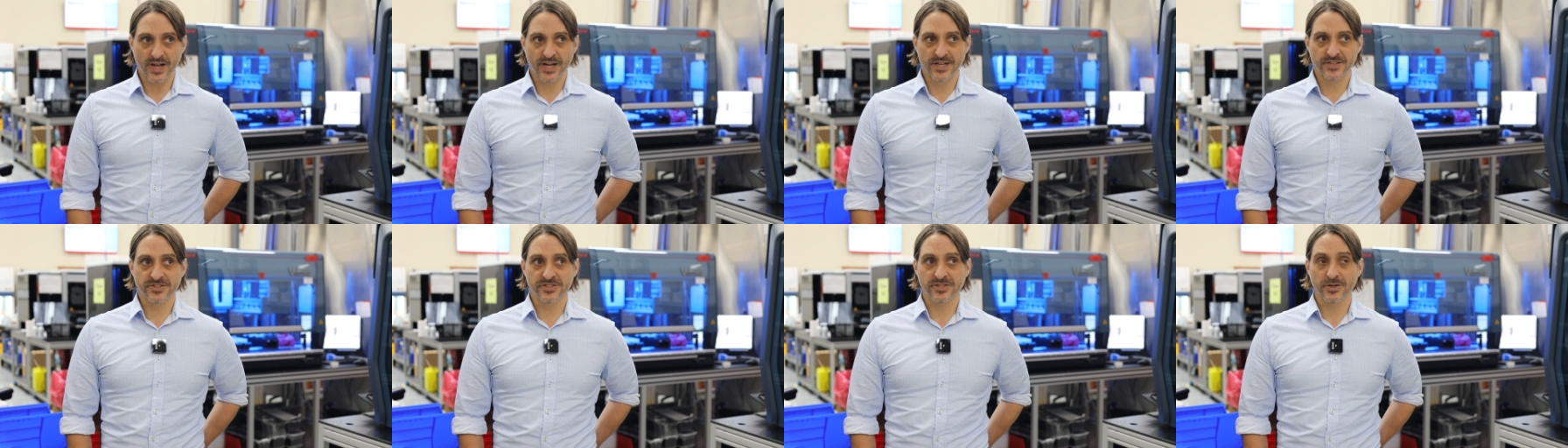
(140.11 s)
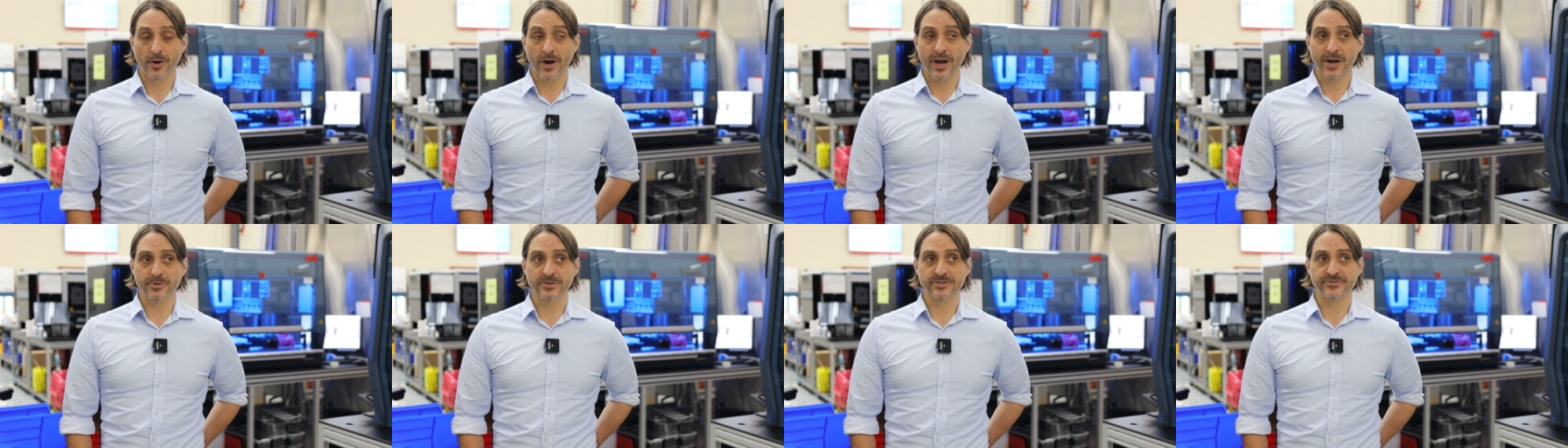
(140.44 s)
And
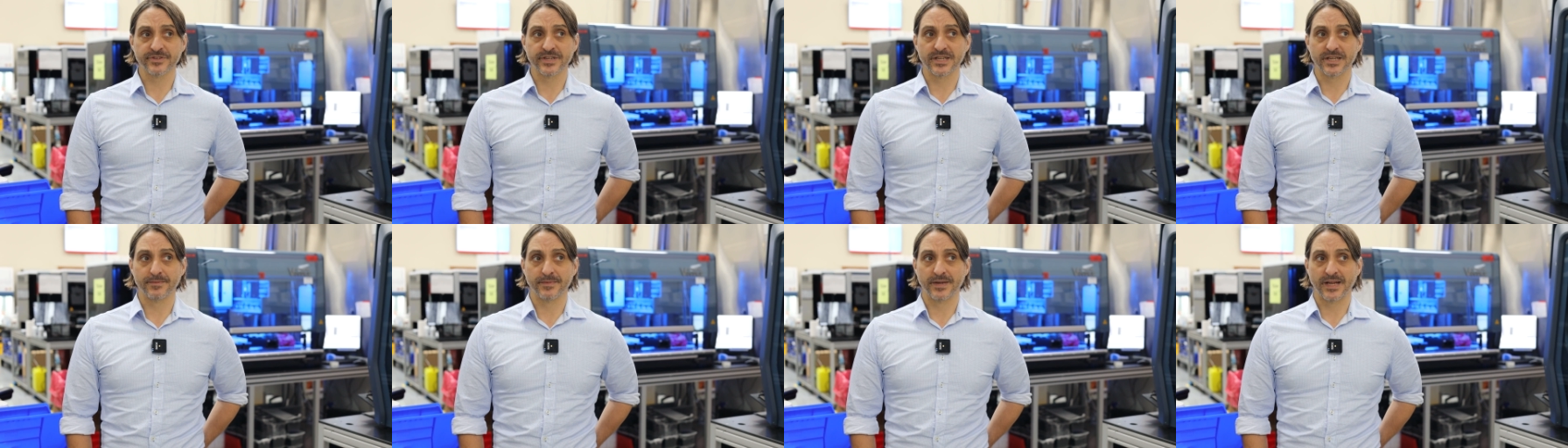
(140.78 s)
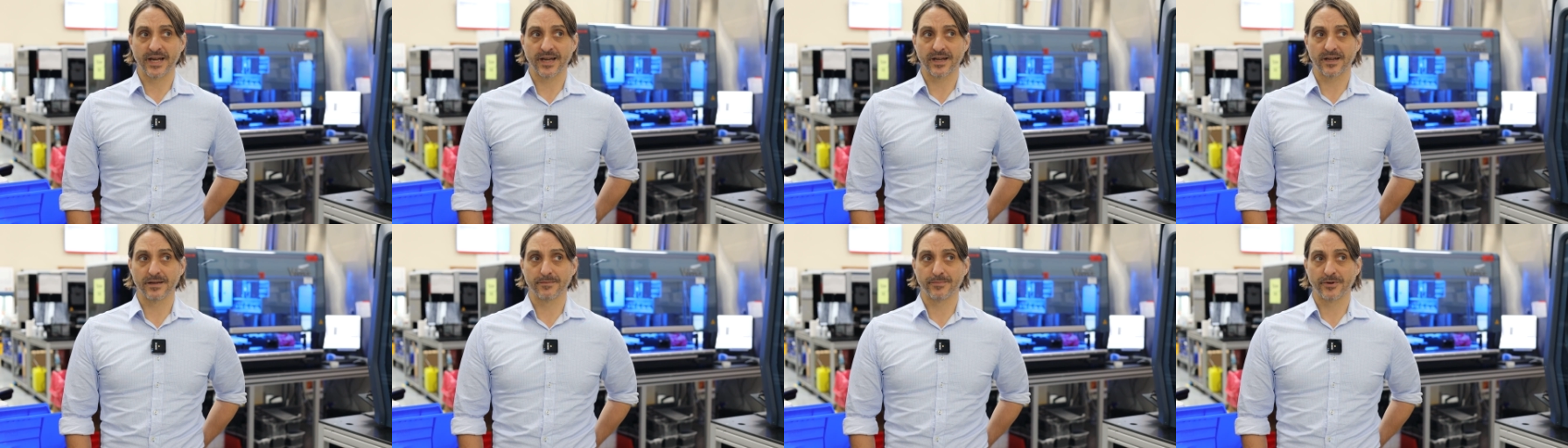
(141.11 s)
so I was really a
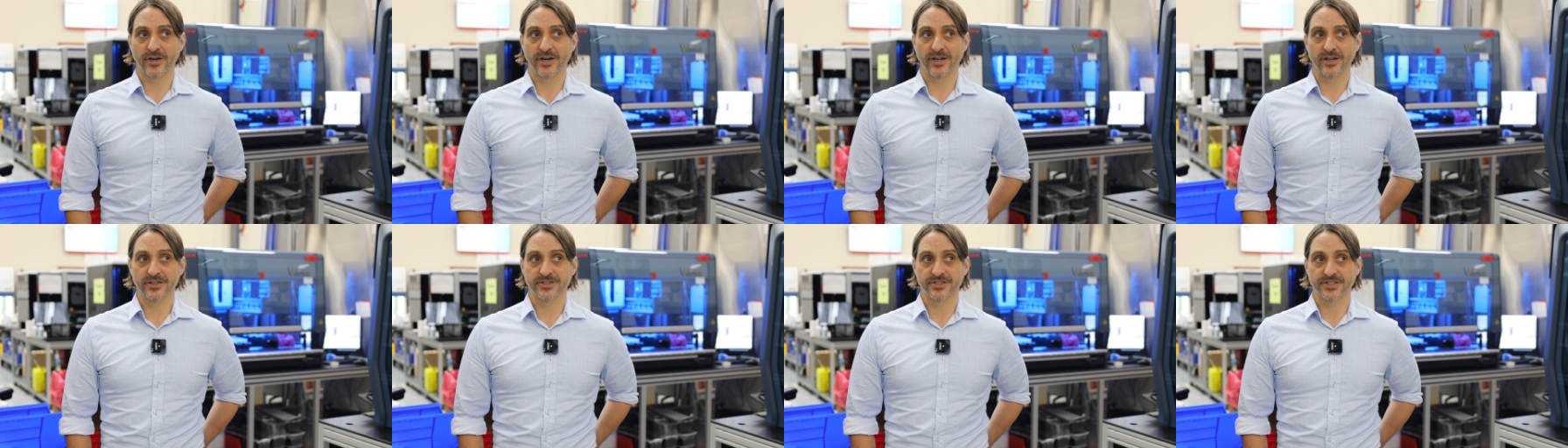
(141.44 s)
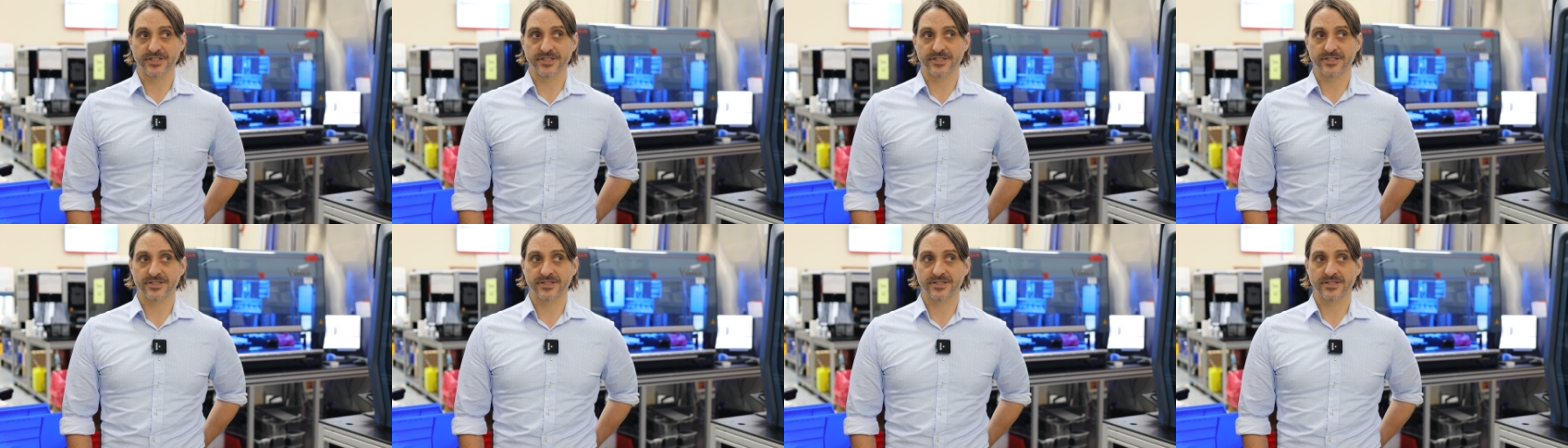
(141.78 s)
molecular
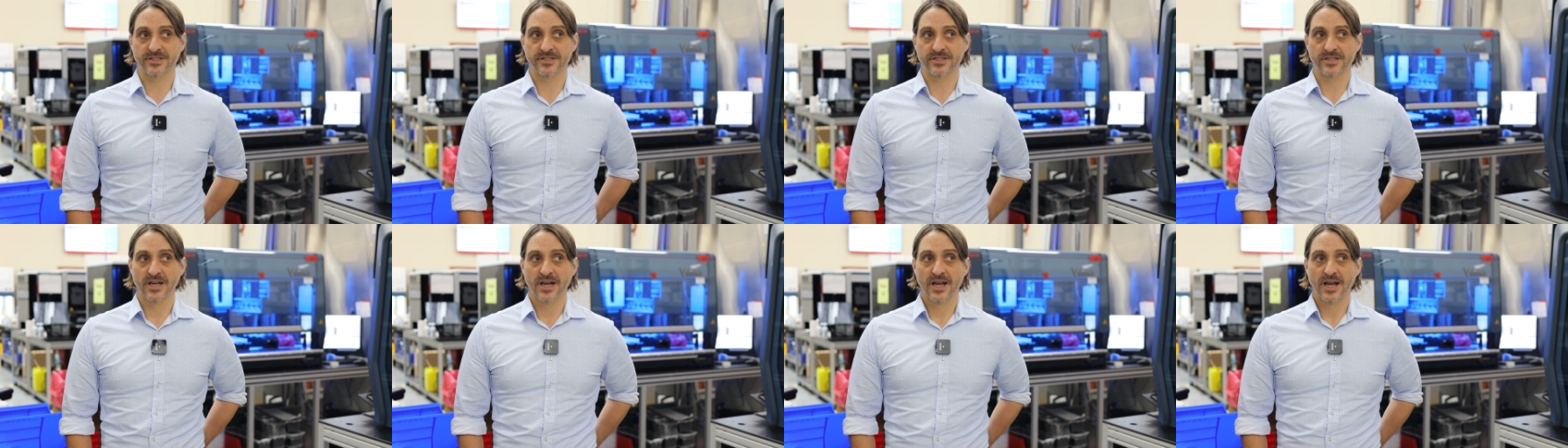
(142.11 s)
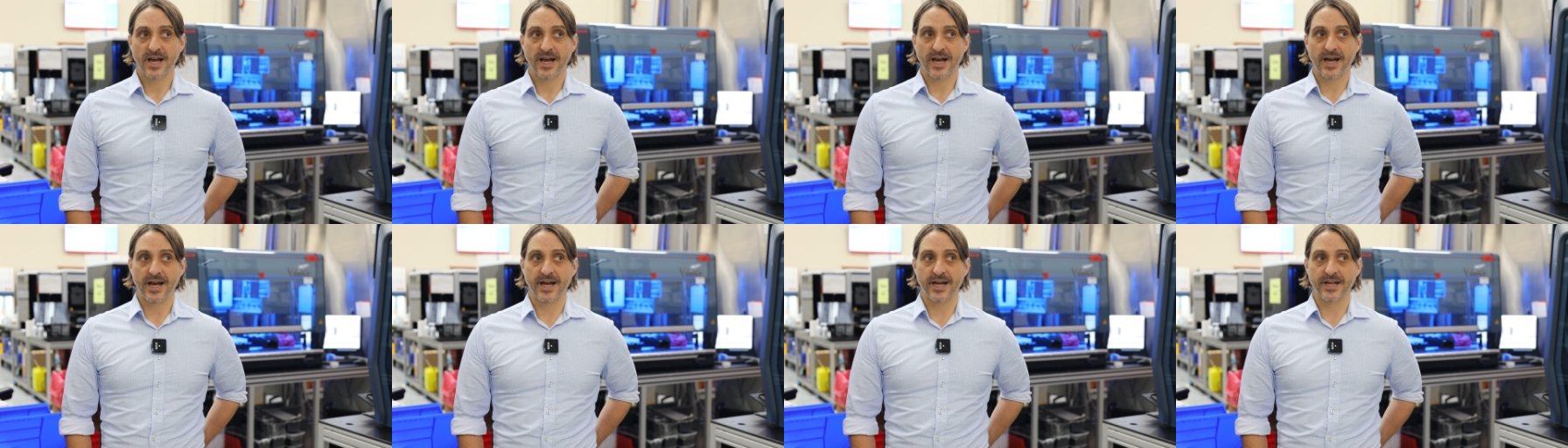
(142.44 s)
biologist
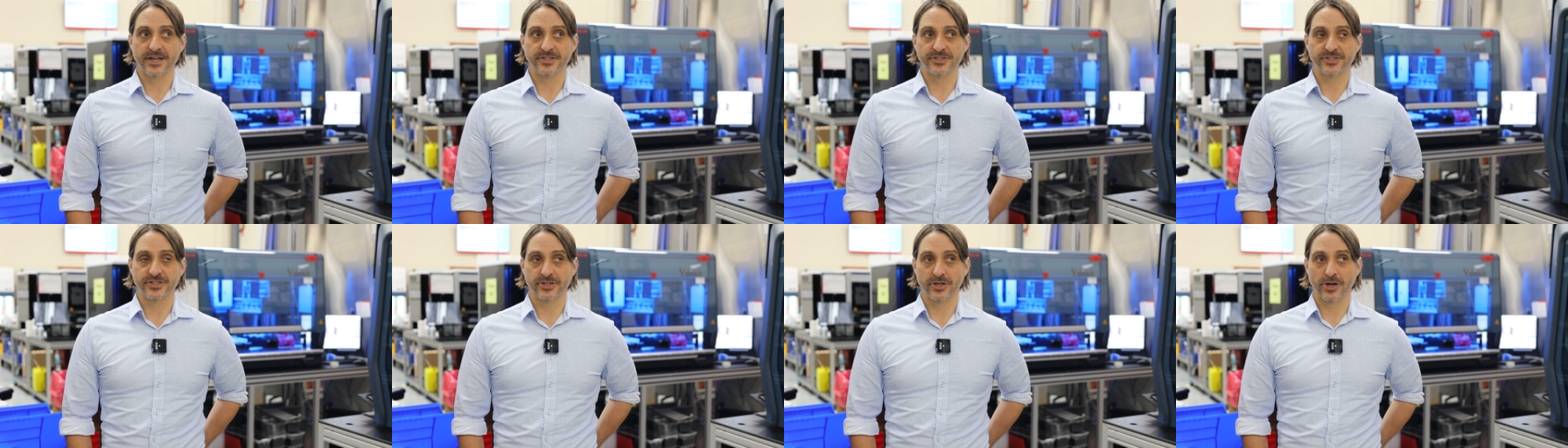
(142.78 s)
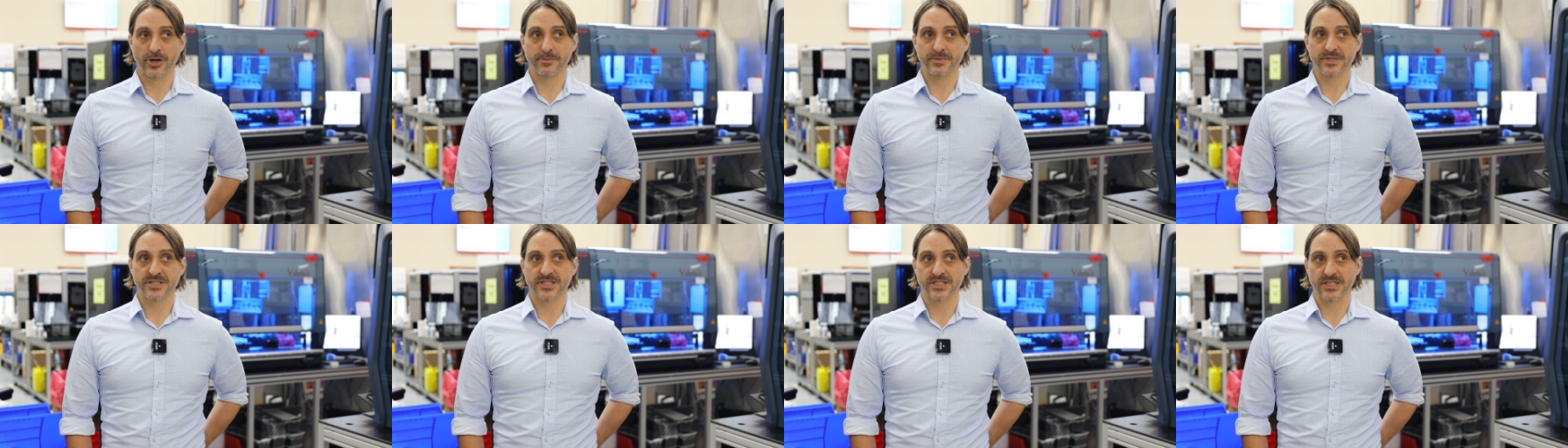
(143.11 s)
and
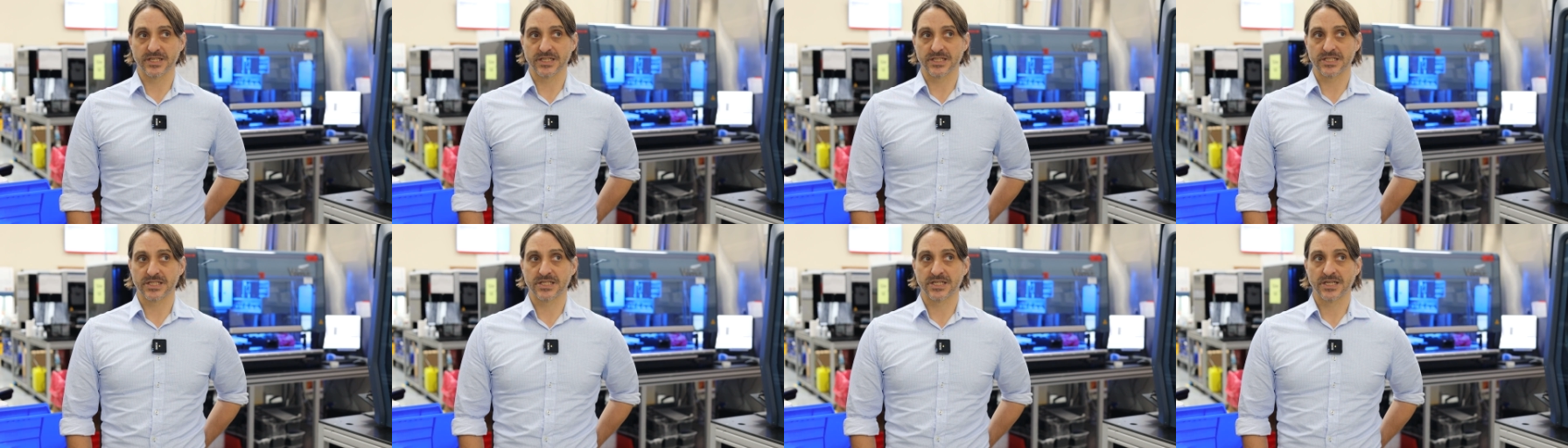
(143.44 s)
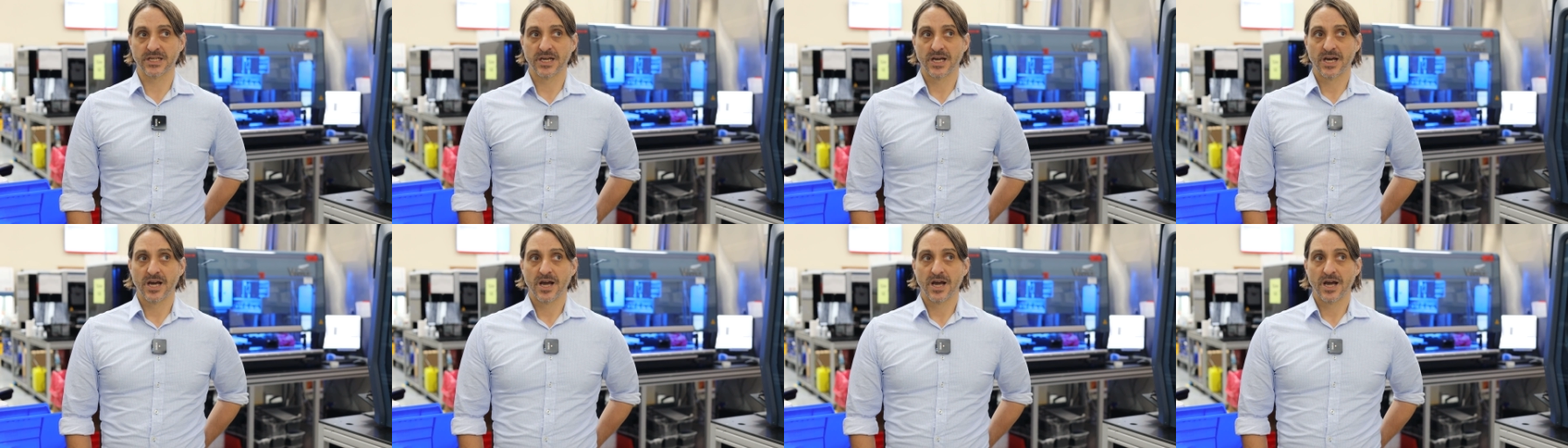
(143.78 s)
genomicist.